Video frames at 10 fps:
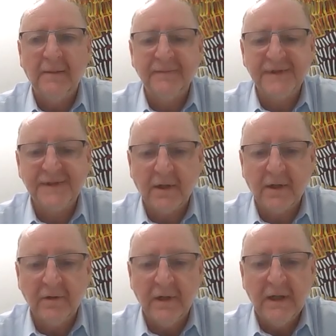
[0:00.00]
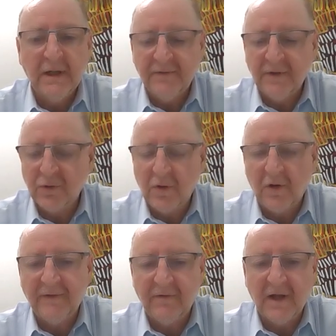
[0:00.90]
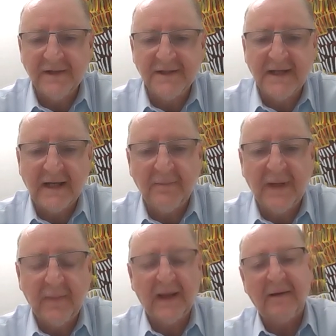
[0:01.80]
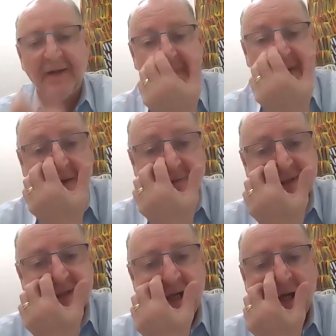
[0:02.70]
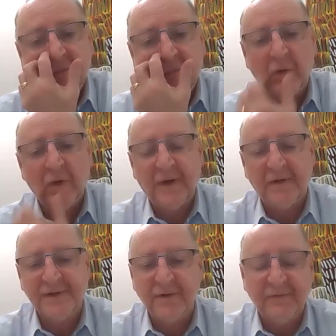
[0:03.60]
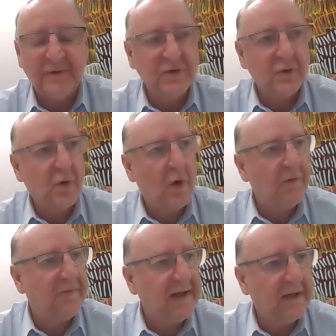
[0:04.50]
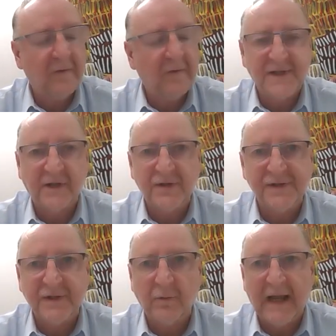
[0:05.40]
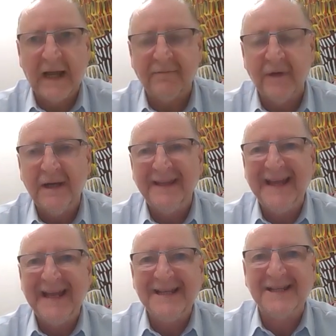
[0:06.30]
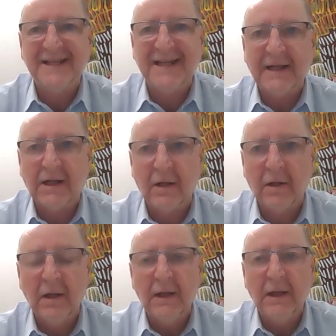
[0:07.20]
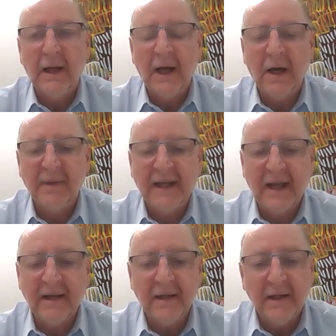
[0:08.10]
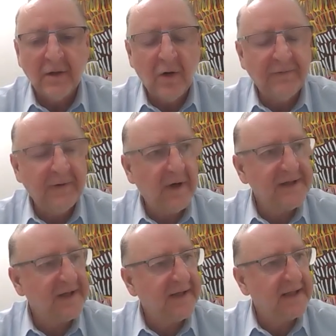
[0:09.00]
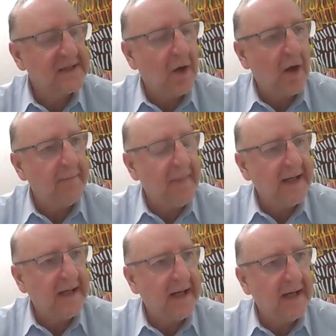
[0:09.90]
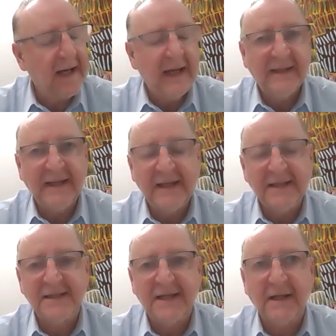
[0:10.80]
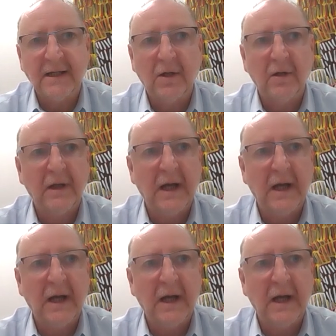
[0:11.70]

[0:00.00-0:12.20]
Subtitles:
So virtual coffee runs, getting people out and about, all of those sort of virtual coffee conversations that we have, the incidental, again, coffee runs are things like making the incidental